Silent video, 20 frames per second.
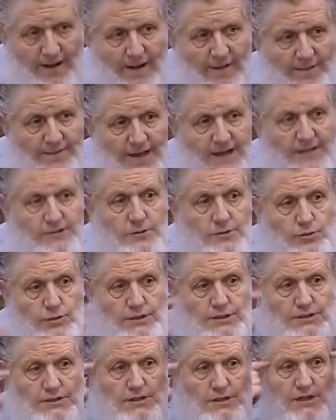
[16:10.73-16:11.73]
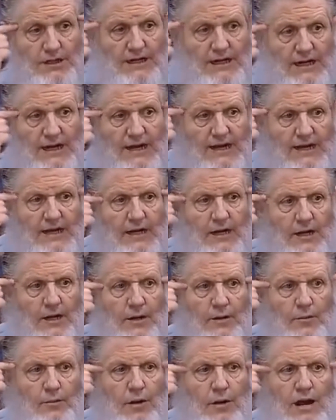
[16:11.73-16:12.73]
And that's when it started clicking in
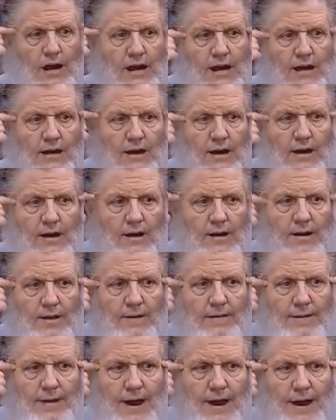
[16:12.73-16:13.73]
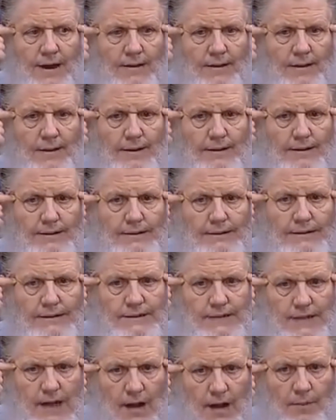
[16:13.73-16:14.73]
her brain that
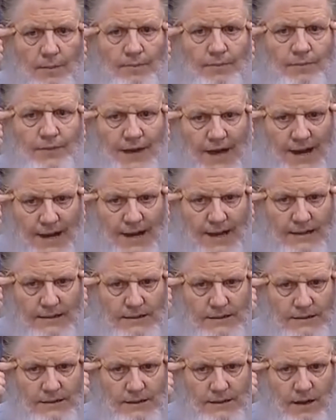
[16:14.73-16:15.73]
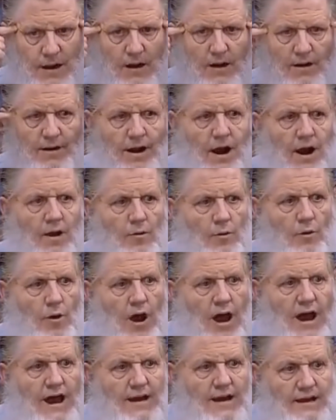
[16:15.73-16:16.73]
some things are not
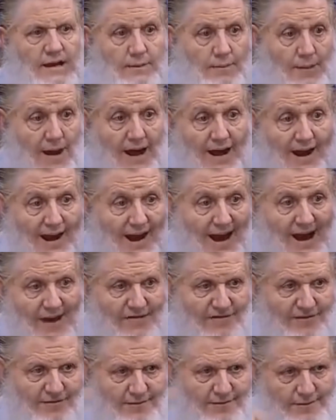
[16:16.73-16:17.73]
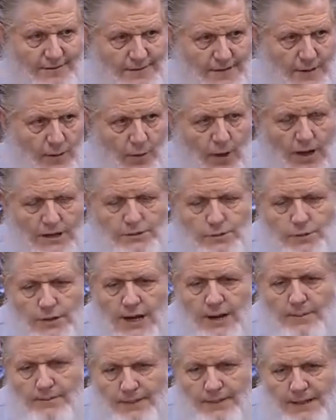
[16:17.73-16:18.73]
right in my life. Now watch what
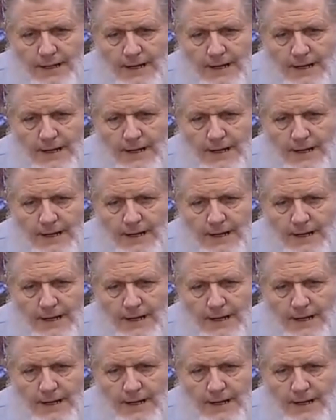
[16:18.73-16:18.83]
happened